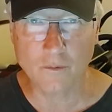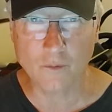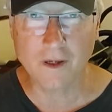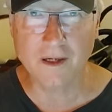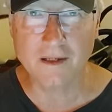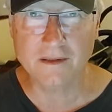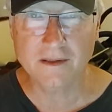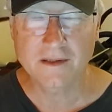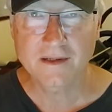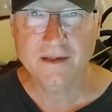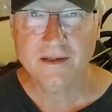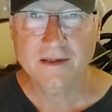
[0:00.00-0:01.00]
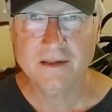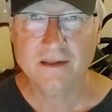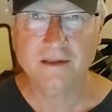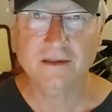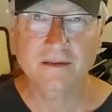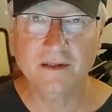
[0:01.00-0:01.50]
on one,
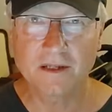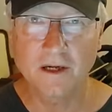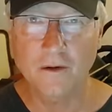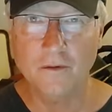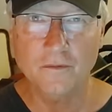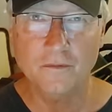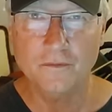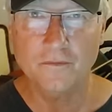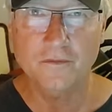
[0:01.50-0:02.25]
you know,